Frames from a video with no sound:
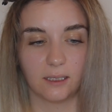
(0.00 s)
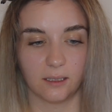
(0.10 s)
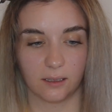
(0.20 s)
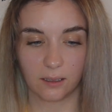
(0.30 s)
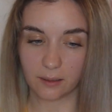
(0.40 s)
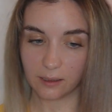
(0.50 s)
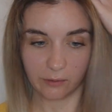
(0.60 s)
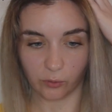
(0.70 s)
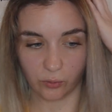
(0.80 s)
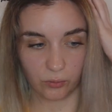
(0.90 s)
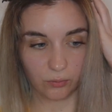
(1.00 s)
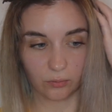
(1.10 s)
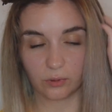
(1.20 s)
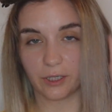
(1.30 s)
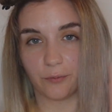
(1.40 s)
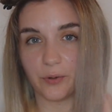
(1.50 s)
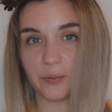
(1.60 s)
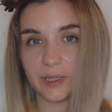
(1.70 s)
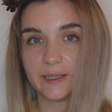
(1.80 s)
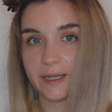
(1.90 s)
Then we
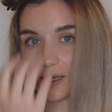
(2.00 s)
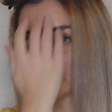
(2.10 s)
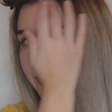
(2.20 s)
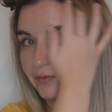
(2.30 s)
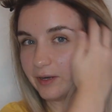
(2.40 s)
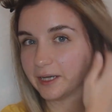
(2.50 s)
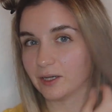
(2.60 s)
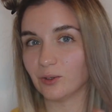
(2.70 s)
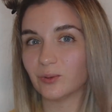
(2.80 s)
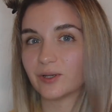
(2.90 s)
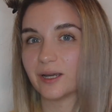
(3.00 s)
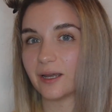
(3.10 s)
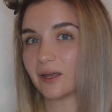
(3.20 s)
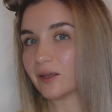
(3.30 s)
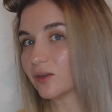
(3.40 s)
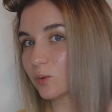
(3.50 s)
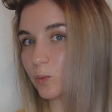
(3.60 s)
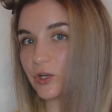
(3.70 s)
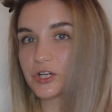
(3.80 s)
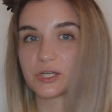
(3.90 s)
will take a final look at
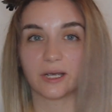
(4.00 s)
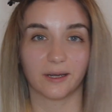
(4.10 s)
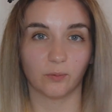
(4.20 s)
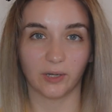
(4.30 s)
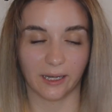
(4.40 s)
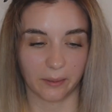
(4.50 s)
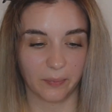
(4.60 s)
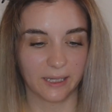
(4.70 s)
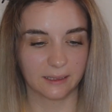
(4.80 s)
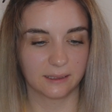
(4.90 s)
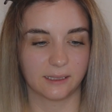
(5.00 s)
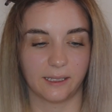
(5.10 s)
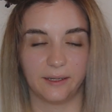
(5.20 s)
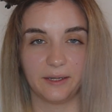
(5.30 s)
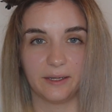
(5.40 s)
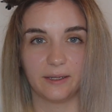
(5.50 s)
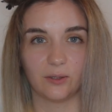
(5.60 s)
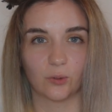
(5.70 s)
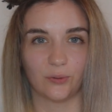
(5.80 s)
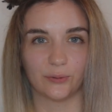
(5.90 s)
which side we like best,
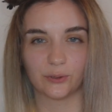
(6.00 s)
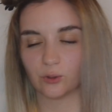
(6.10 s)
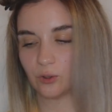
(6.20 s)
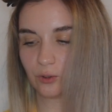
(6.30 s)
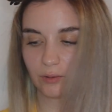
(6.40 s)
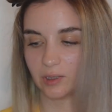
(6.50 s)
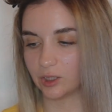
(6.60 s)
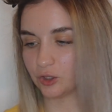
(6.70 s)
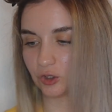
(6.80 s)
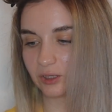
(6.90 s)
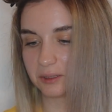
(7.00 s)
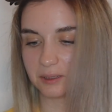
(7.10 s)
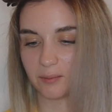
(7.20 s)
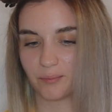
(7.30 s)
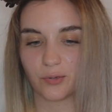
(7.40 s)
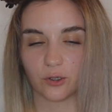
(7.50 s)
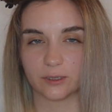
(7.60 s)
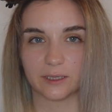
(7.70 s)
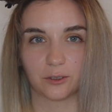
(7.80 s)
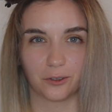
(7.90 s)
and also just some
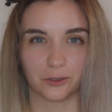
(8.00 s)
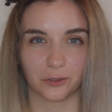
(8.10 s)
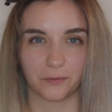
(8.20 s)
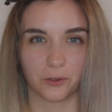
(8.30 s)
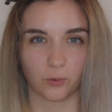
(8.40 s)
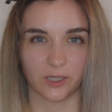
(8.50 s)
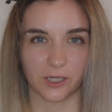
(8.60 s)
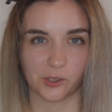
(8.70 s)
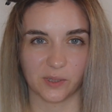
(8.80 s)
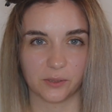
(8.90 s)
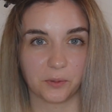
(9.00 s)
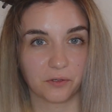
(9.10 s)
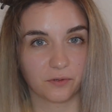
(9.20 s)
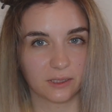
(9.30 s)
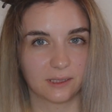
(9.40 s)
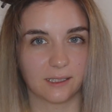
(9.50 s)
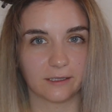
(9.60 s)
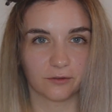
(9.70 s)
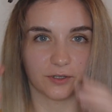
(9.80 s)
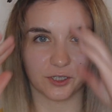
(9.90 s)
pros and cons of the two attachments. But first,
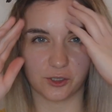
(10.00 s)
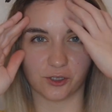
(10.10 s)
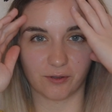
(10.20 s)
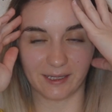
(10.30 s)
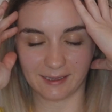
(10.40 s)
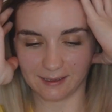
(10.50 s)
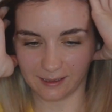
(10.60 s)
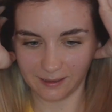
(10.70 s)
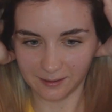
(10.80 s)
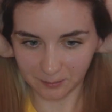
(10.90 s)
let's finish the right hand side.